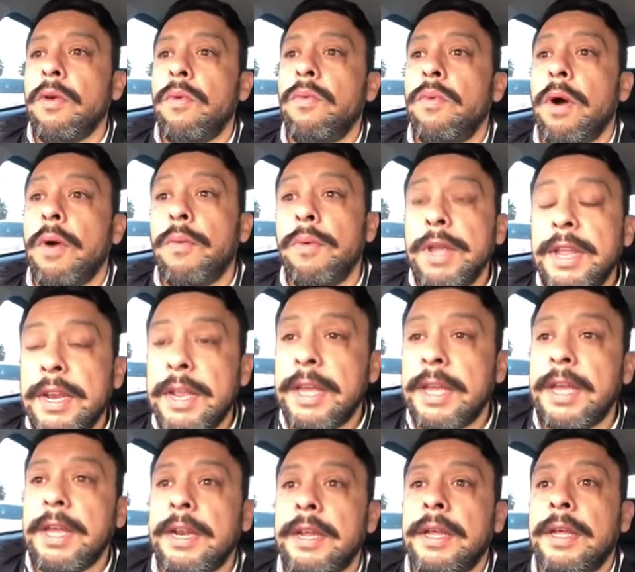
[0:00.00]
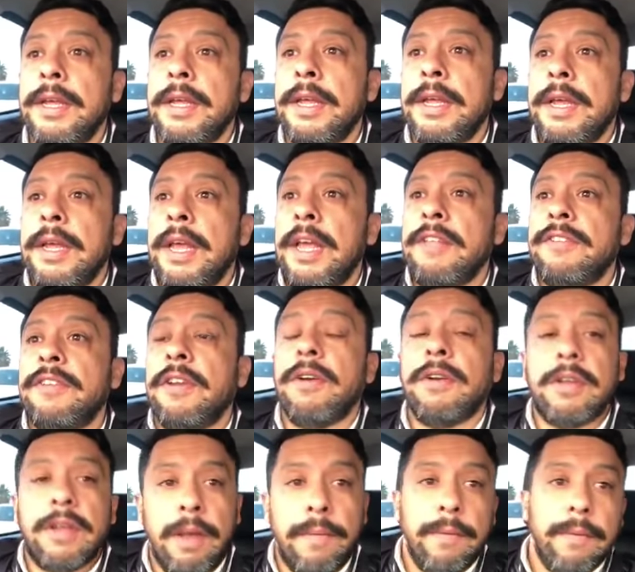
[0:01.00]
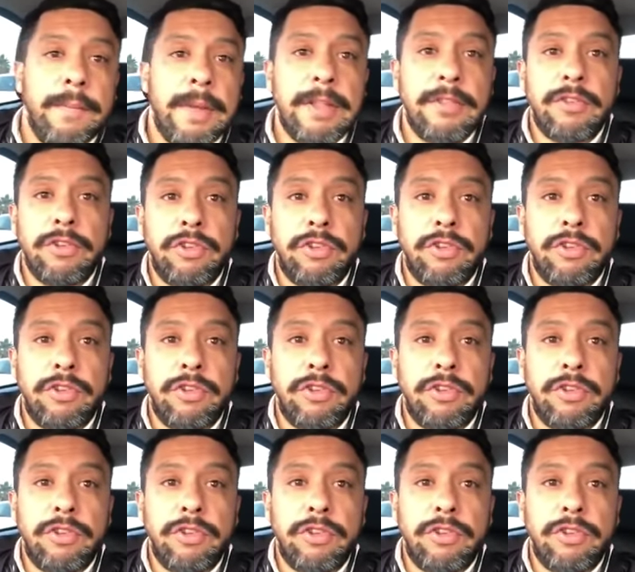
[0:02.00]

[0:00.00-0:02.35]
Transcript: What we need is our government